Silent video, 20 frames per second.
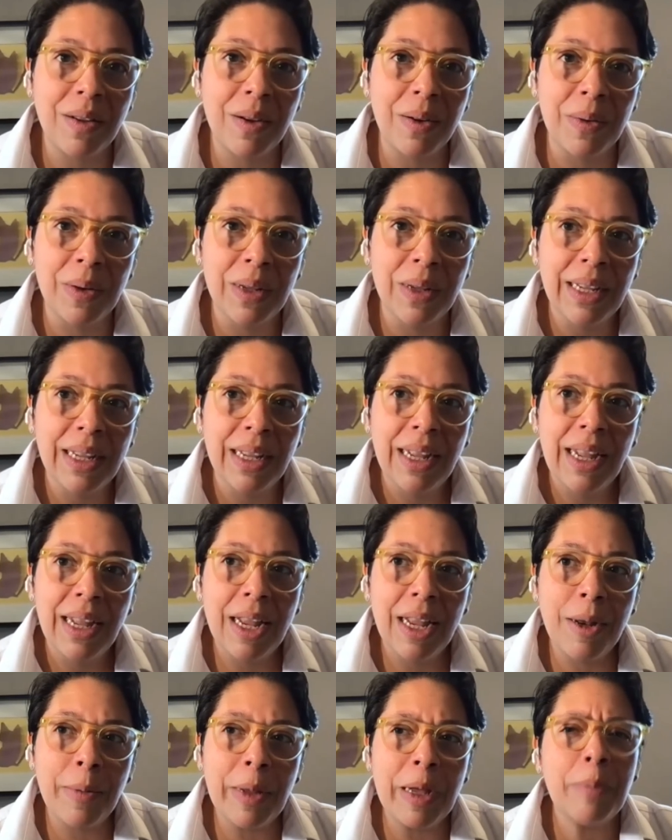So
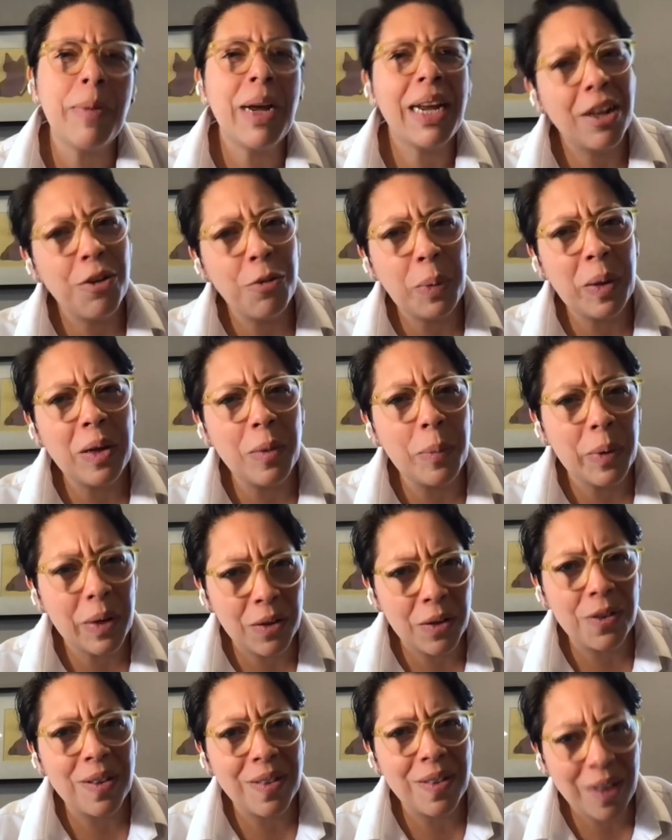it, it might have been a
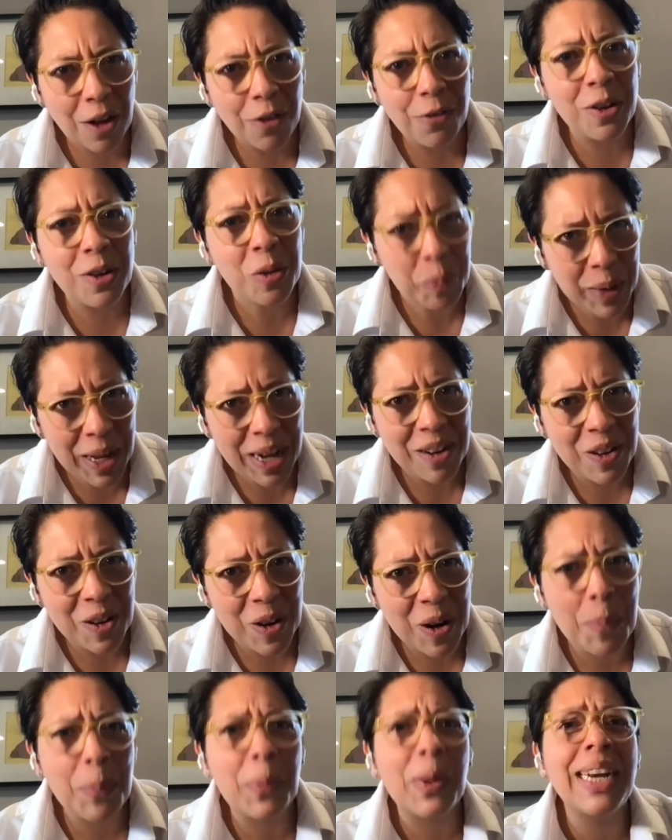bit of a selfish
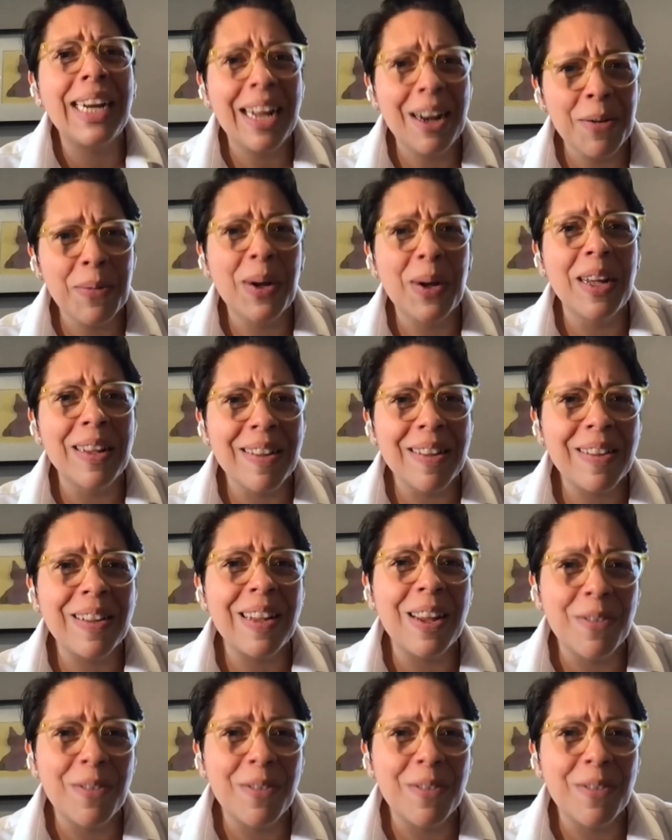pleasure, but it was